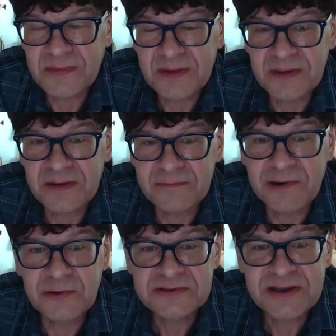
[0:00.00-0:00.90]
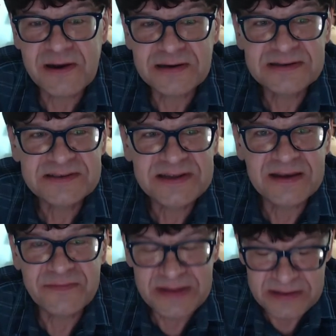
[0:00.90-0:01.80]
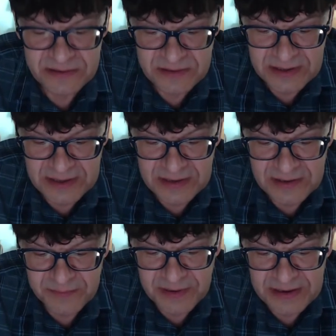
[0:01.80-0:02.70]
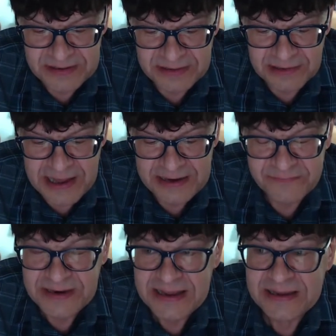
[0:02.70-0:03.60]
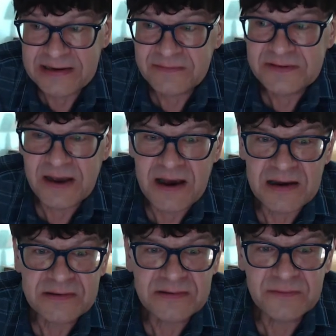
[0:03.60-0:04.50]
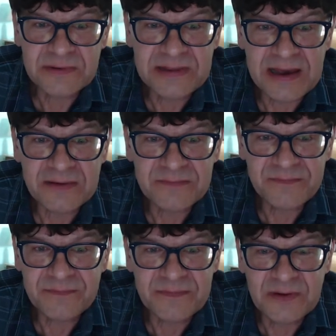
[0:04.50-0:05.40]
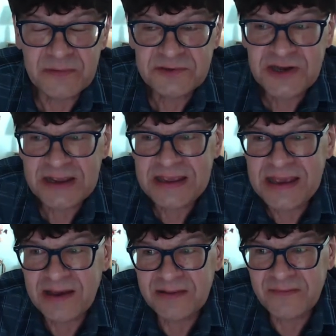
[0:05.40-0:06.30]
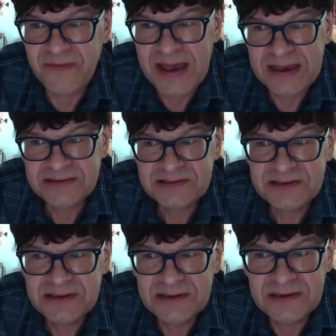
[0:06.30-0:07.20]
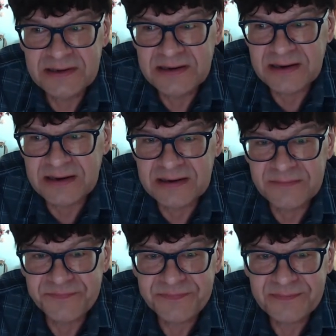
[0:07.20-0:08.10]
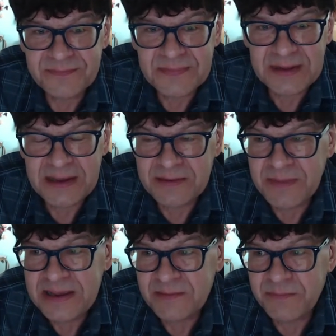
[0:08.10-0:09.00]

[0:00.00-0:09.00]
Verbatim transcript: uh, rose garden stuff either, but a lot of negative talk without, you know, checking out the facts, um, can make a